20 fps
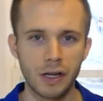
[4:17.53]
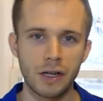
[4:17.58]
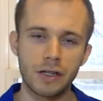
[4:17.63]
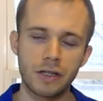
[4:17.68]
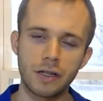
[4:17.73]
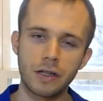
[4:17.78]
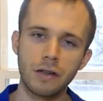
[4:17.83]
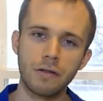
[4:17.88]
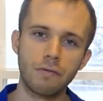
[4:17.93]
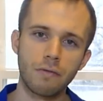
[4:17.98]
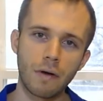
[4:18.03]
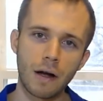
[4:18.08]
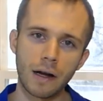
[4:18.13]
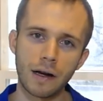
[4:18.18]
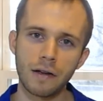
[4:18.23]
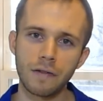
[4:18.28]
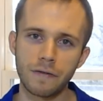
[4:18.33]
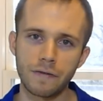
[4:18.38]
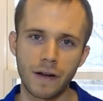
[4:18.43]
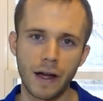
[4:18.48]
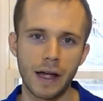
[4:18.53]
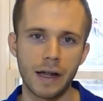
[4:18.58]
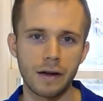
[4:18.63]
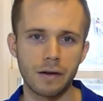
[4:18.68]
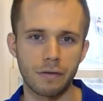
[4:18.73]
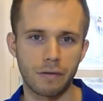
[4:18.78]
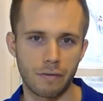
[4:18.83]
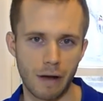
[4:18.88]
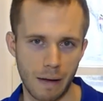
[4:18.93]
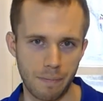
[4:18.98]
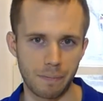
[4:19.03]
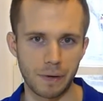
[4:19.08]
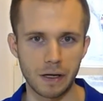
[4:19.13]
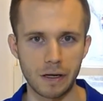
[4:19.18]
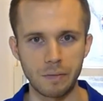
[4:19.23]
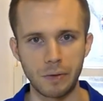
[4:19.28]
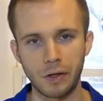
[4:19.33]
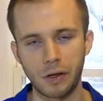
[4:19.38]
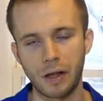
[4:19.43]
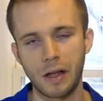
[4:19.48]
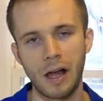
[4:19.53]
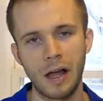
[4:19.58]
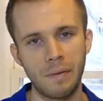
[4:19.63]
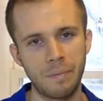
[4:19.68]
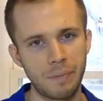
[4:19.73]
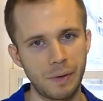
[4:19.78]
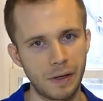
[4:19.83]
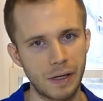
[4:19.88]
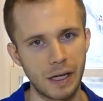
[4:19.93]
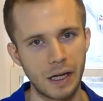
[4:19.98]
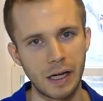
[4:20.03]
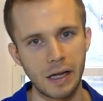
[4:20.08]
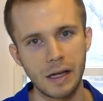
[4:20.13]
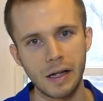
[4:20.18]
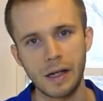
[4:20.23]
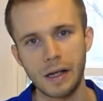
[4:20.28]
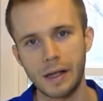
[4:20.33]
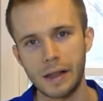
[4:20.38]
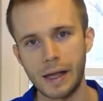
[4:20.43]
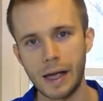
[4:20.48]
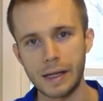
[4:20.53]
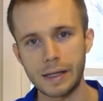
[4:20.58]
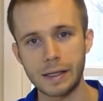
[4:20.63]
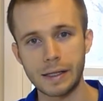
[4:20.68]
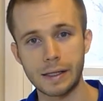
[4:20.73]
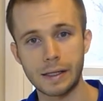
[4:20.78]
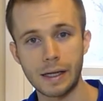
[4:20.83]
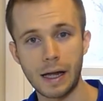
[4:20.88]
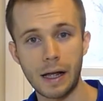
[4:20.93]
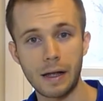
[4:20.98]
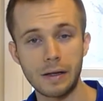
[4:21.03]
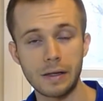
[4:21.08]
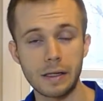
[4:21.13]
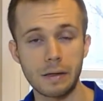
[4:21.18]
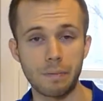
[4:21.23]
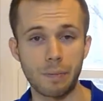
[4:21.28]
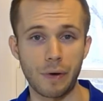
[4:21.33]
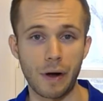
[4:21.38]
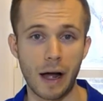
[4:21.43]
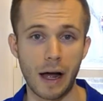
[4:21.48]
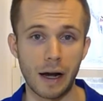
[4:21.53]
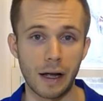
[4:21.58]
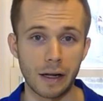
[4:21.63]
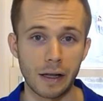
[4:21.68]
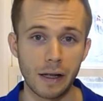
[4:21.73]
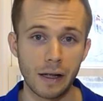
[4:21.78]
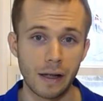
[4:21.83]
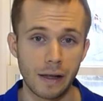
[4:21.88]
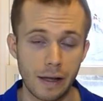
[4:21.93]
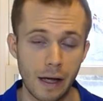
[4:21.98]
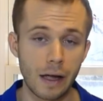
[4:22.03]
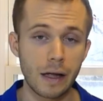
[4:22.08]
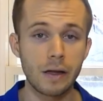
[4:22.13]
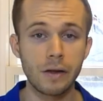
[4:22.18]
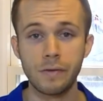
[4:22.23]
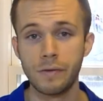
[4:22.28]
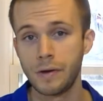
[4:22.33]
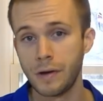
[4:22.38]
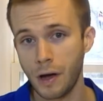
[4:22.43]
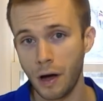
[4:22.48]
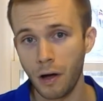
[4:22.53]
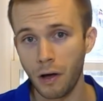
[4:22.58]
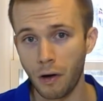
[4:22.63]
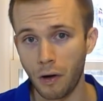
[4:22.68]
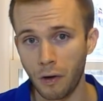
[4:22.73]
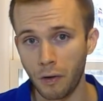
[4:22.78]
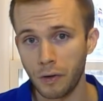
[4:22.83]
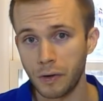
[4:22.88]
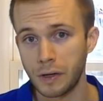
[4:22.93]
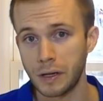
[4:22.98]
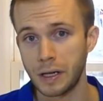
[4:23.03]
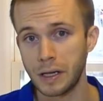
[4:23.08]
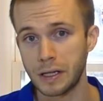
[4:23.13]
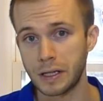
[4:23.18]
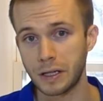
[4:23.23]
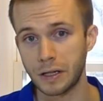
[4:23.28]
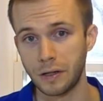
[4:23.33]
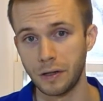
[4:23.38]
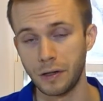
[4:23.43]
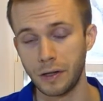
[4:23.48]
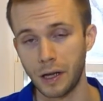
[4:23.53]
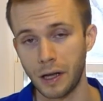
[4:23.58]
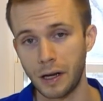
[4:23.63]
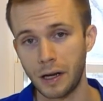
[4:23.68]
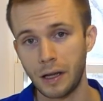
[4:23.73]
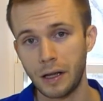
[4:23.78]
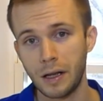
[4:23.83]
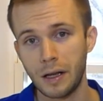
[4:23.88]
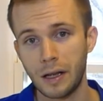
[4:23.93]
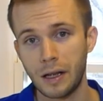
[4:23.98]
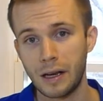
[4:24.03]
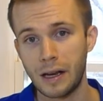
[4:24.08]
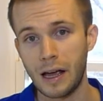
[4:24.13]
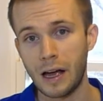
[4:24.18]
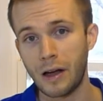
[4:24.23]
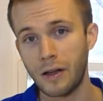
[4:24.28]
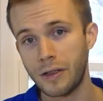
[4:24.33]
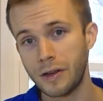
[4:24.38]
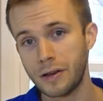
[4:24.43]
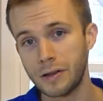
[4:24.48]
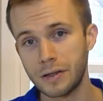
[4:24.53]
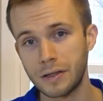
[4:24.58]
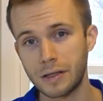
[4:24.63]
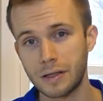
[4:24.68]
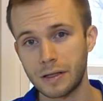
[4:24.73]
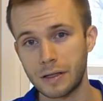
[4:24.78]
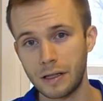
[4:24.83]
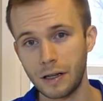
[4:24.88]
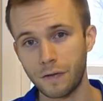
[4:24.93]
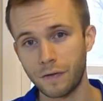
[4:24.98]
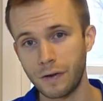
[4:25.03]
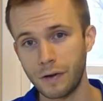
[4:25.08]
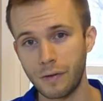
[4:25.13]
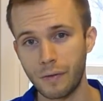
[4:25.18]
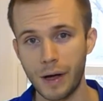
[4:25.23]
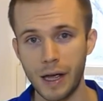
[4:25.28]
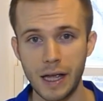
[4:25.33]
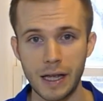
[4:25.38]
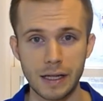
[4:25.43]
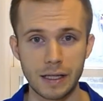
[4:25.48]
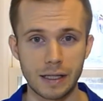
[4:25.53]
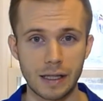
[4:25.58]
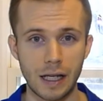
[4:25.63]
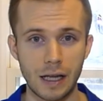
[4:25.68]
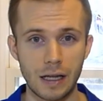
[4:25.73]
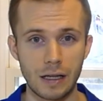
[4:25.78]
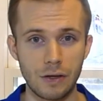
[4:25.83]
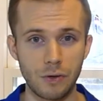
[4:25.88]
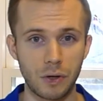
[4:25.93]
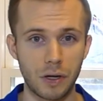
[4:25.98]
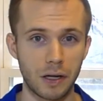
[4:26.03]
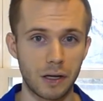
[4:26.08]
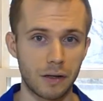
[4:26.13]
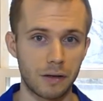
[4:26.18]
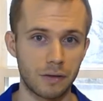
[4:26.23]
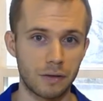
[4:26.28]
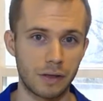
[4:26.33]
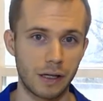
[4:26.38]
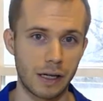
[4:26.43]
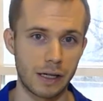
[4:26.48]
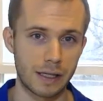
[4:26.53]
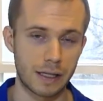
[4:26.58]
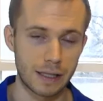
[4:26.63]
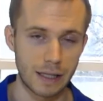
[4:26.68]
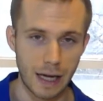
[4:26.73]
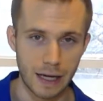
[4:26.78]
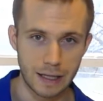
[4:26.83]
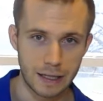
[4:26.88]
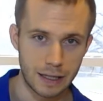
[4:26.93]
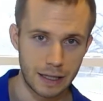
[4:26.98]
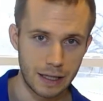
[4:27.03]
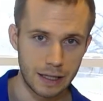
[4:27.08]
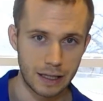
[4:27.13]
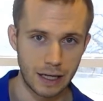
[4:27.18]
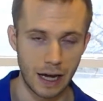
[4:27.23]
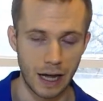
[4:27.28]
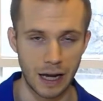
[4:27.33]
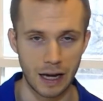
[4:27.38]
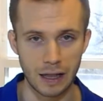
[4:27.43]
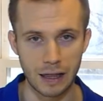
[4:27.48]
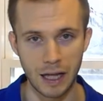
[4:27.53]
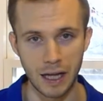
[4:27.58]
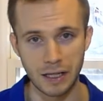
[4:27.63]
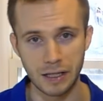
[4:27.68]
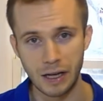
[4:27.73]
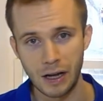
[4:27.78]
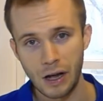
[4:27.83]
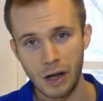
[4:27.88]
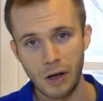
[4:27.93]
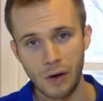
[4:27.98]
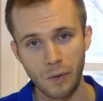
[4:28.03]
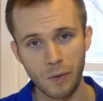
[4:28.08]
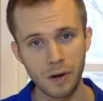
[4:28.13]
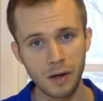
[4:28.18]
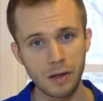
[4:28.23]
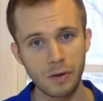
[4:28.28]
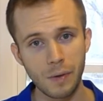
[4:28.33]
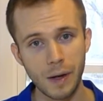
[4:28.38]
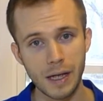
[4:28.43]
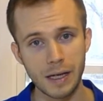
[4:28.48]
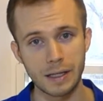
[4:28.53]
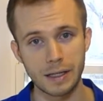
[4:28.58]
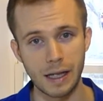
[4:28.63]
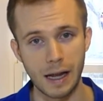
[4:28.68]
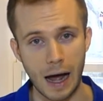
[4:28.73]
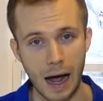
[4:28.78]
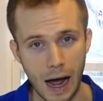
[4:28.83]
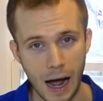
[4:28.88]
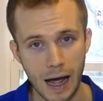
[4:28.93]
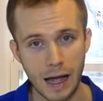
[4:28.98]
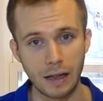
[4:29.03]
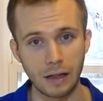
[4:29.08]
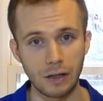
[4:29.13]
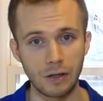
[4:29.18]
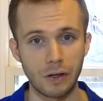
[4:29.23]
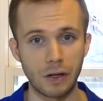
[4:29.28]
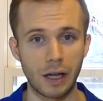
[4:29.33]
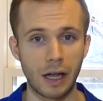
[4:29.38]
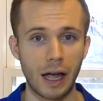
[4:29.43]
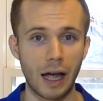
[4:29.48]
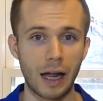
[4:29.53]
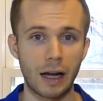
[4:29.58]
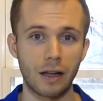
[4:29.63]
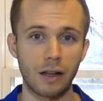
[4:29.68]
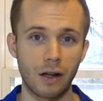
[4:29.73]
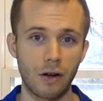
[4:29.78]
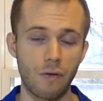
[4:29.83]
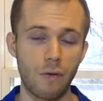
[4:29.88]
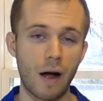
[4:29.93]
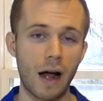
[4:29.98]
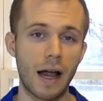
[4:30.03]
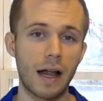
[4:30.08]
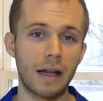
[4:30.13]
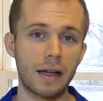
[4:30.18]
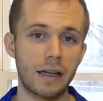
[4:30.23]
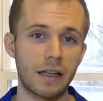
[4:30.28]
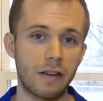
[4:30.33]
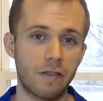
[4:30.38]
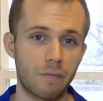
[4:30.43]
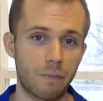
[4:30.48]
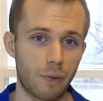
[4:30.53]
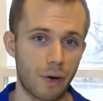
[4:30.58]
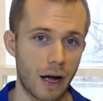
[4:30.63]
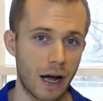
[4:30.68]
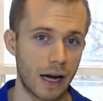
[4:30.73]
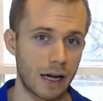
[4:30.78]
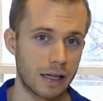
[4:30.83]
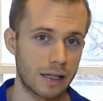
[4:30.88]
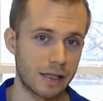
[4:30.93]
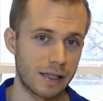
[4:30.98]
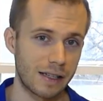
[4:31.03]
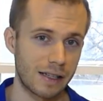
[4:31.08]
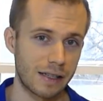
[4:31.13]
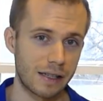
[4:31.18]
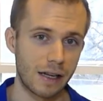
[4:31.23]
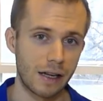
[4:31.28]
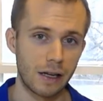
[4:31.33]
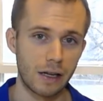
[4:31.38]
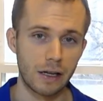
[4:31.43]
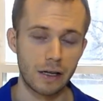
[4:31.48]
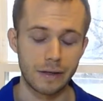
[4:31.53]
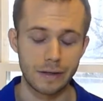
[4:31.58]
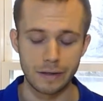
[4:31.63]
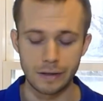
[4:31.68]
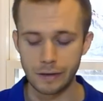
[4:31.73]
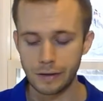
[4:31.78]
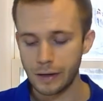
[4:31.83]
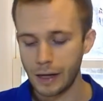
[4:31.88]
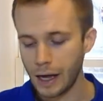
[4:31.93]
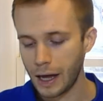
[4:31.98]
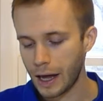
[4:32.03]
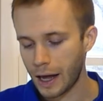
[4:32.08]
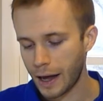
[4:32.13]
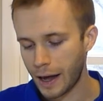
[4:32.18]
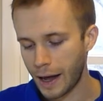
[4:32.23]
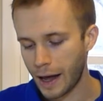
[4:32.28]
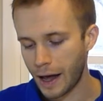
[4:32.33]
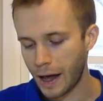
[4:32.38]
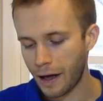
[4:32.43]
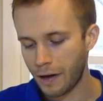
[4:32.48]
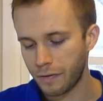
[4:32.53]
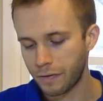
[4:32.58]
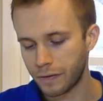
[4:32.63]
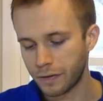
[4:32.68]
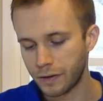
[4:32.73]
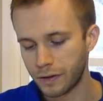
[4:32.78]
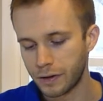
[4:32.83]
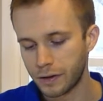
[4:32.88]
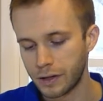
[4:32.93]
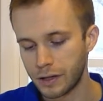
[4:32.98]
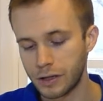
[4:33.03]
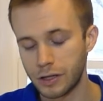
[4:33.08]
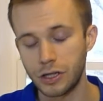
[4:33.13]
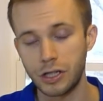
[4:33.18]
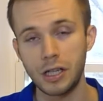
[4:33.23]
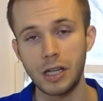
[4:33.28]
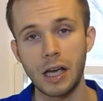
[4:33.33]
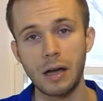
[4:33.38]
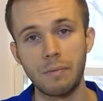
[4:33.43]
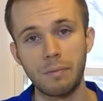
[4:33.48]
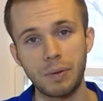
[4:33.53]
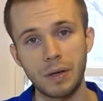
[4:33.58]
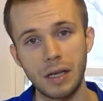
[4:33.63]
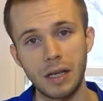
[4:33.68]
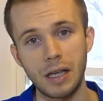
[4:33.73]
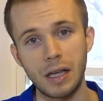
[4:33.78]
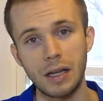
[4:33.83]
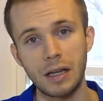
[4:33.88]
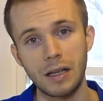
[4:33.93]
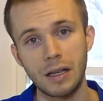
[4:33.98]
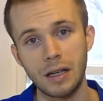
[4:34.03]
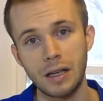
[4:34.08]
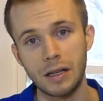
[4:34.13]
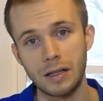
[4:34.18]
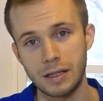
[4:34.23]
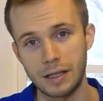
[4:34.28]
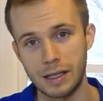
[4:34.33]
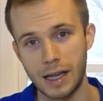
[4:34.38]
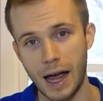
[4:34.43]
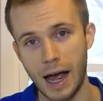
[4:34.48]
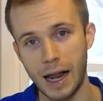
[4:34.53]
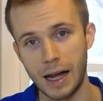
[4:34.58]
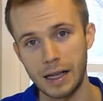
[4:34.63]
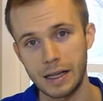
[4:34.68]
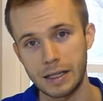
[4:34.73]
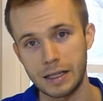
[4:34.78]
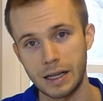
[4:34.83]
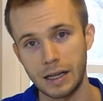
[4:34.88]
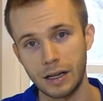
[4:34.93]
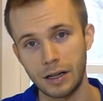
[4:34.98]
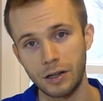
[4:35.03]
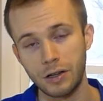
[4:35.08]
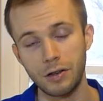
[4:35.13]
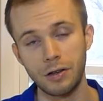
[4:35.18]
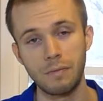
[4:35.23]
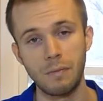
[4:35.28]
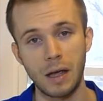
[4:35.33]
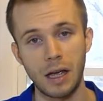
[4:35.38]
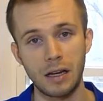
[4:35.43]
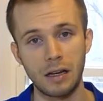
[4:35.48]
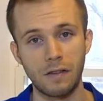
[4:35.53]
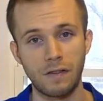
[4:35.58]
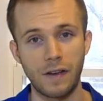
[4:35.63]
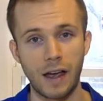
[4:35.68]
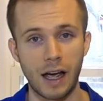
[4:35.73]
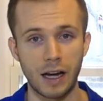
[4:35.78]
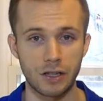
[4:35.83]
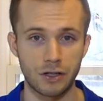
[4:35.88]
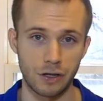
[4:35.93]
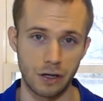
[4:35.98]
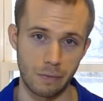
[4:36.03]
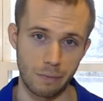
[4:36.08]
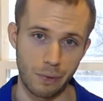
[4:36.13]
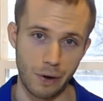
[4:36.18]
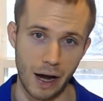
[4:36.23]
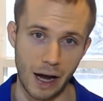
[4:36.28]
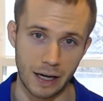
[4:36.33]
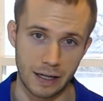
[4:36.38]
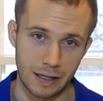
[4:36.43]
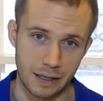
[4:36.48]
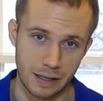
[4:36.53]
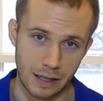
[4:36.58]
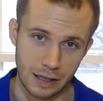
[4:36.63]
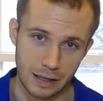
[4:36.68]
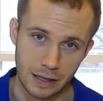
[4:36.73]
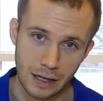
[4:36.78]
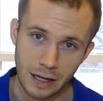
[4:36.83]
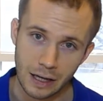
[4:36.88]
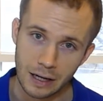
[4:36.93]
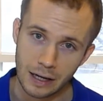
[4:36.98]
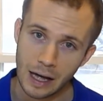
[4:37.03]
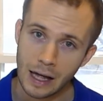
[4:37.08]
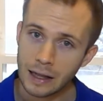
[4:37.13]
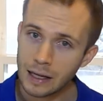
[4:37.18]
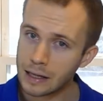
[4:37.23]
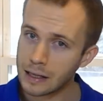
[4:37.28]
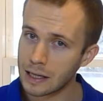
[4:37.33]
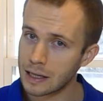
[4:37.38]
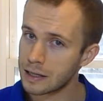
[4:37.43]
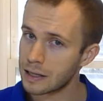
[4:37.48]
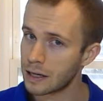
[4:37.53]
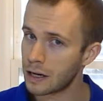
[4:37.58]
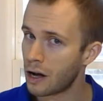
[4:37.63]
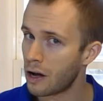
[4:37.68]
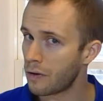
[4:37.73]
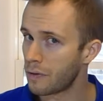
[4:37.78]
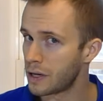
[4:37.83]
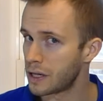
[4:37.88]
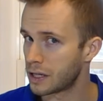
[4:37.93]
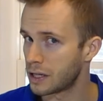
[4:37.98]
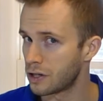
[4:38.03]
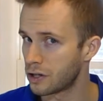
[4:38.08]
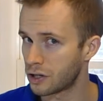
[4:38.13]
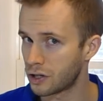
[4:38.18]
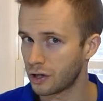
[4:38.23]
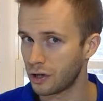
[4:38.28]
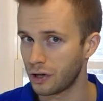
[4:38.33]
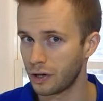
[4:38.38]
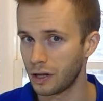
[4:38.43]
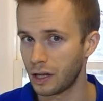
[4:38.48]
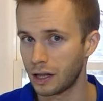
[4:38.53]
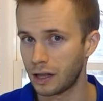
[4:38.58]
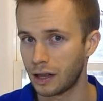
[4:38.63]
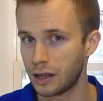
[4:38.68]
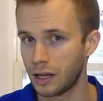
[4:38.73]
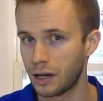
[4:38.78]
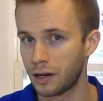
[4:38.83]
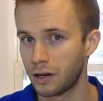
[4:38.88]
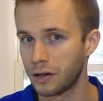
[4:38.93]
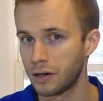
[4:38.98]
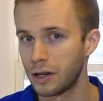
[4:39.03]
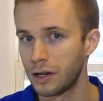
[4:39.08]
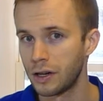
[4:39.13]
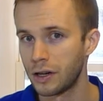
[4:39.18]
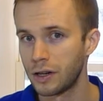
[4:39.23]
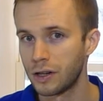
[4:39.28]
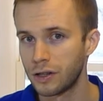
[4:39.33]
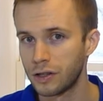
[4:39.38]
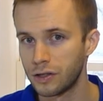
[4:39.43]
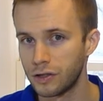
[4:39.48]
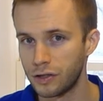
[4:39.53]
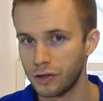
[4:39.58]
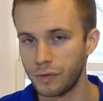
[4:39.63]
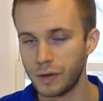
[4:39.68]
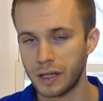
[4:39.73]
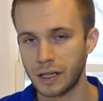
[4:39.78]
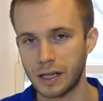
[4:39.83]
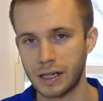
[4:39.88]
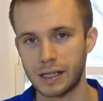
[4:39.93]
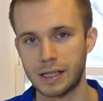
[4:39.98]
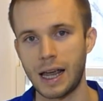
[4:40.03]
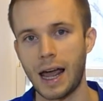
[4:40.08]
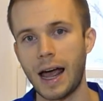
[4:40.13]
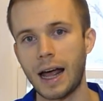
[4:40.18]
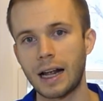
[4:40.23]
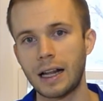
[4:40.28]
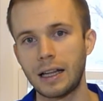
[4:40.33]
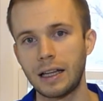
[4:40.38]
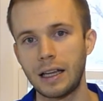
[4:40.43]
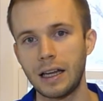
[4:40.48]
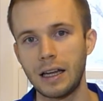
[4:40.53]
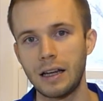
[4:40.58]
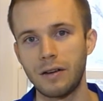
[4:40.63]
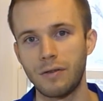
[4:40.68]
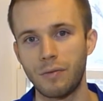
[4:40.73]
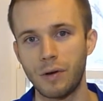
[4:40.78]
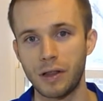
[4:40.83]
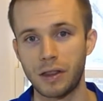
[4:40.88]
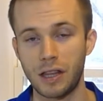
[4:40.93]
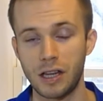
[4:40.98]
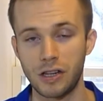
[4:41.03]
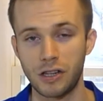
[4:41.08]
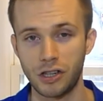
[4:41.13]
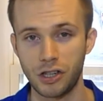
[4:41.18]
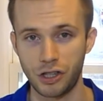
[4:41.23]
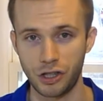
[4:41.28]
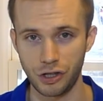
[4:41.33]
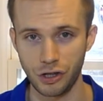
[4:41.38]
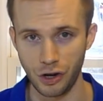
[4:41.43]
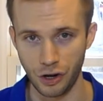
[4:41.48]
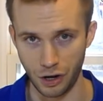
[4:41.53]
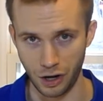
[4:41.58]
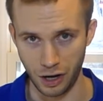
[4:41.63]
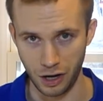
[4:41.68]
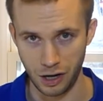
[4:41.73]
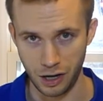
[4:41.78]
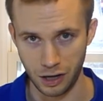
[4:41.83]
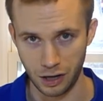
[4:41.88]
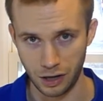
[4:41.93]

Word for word: So you want to find a reputable company that sells a product that you know is good. Now there's different ways that you can assess these kind of things. One of the ways that I look at the quality of products is do they have GMP status, good manufacturing practices. Now that doesn't always ensure that they're doing exactly what they should